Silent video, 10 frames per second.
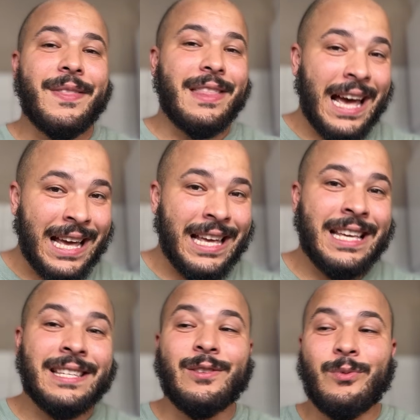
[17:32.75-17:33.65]
that
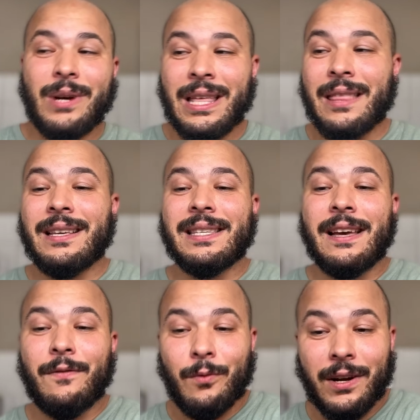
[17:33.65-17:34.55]
is the way that things
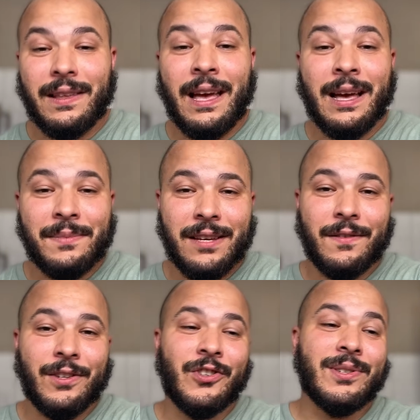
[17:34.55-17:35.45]
have worked at MC
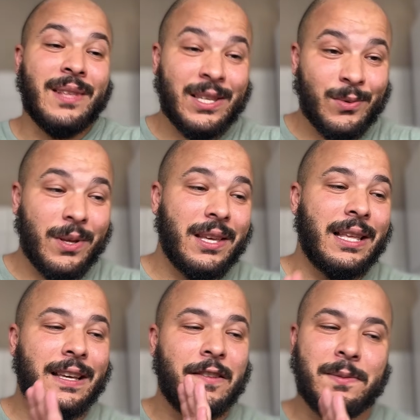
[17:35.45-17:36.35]
Algiers. So that's one thing
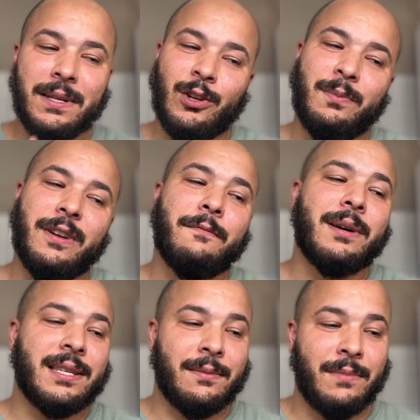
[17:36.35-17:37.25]
that gives me a little bit of
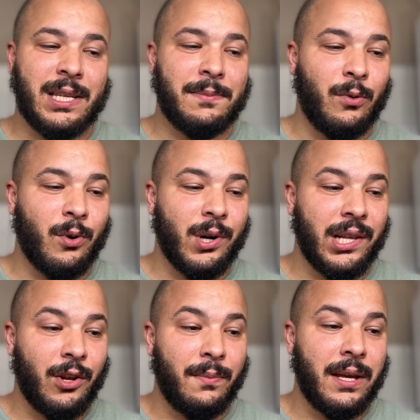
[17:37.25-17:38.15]
pause and makes me worry a
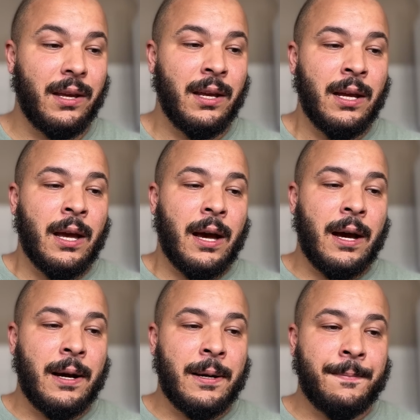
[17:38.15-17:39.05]
little bit.
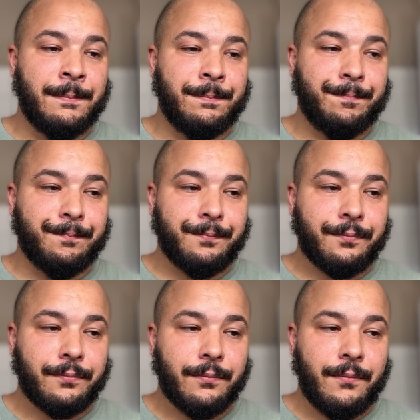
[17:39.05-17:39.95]
Um,
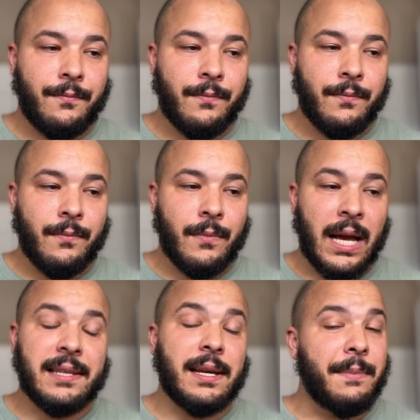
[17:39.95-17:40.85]

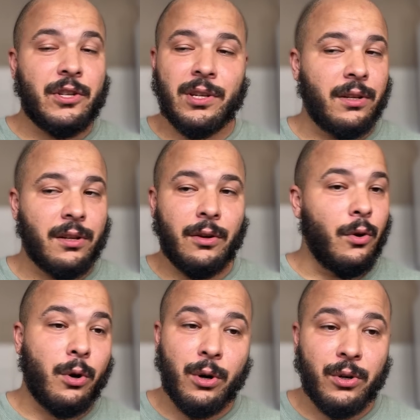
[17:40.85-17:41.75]
as I mentioned,
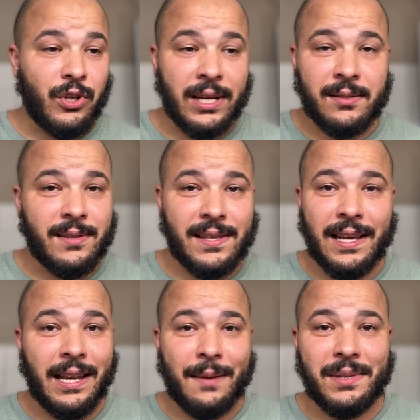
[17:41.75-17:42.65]
no coach has
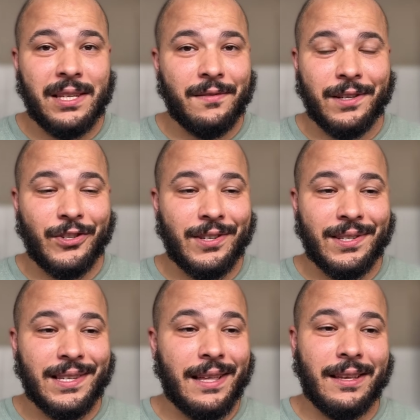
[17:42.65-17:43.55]
stayed at MC of
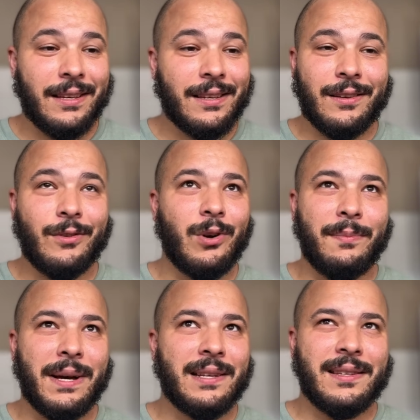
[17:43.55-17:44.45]
Algiers, I think, going
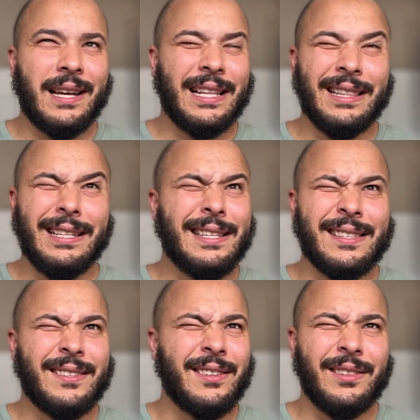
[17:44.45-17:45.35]
back to at least
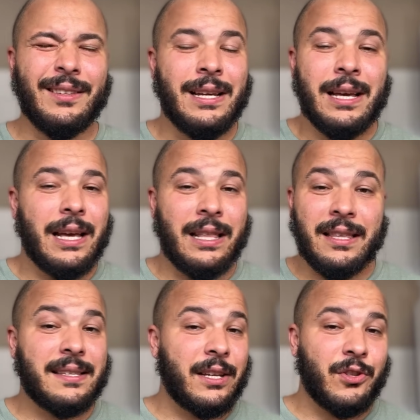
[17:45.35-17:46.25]
until
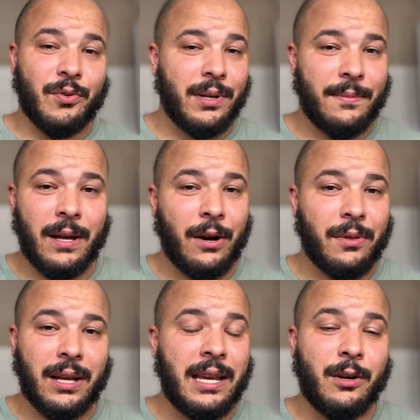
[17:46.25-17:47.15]
this century. I don't
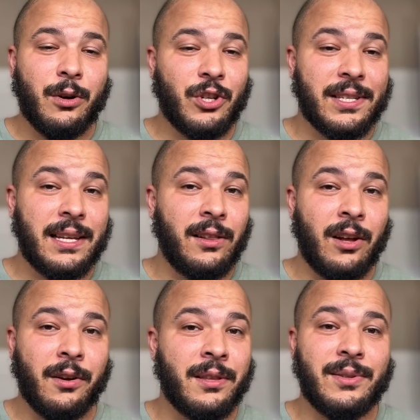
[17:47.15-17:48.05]
think any coach has stayed
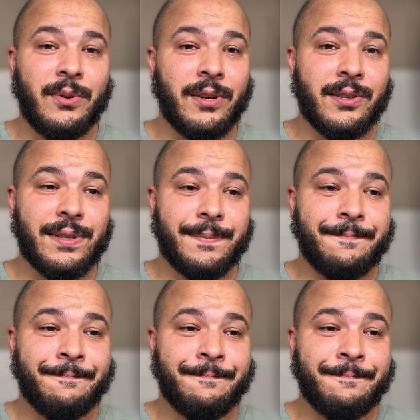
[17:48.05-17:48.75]
longer than 2 years.